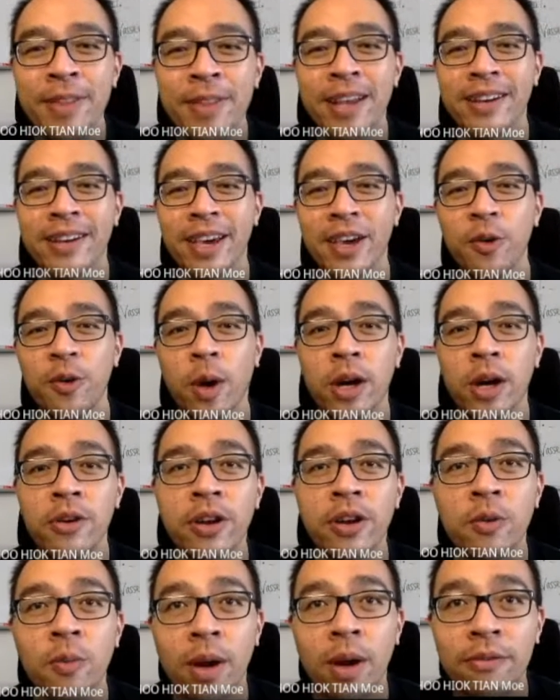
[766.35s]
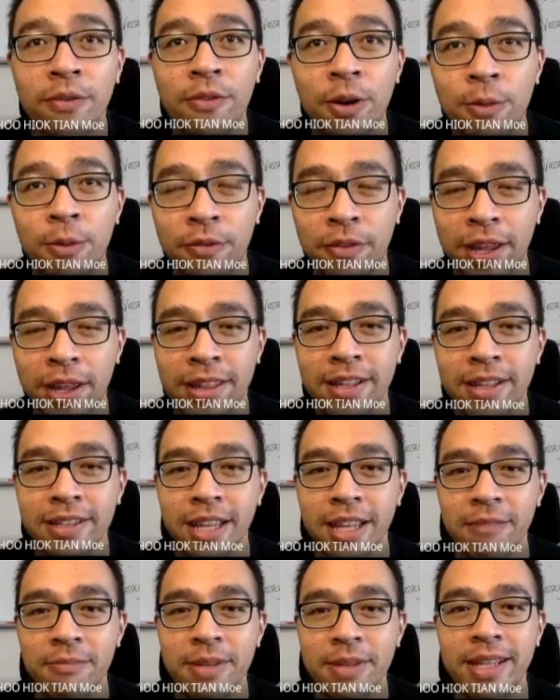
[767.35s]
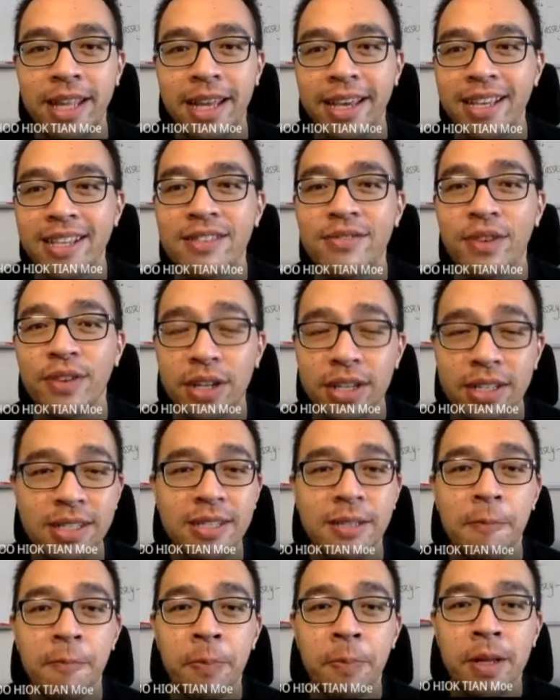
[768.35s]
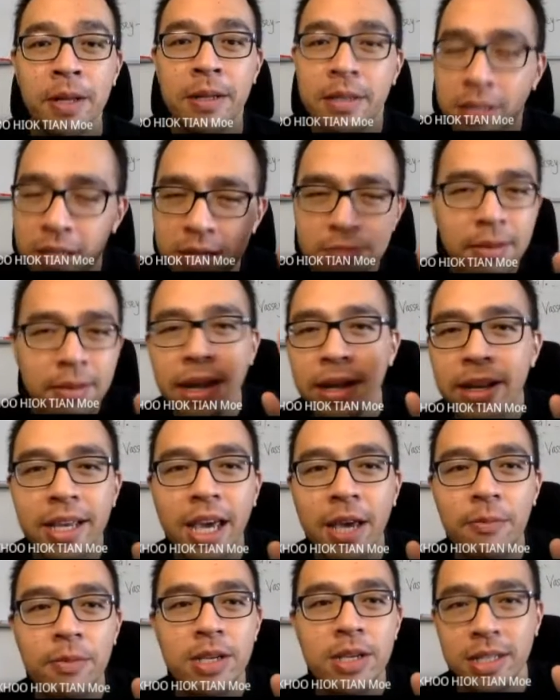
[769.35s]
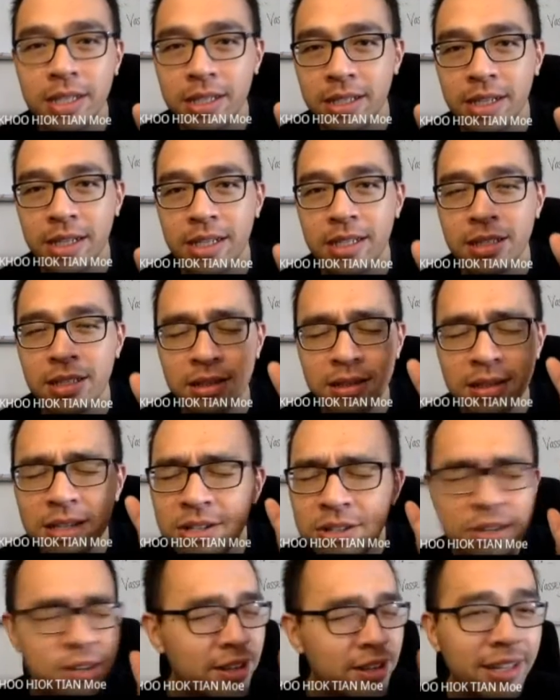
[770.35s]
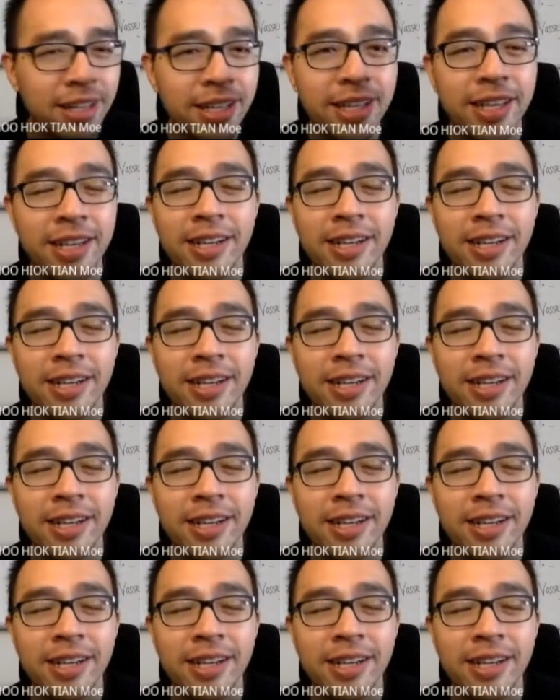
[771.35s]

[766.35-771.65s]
Okay, wondering what form of entertainment there is for us. Thermionic emission is literally,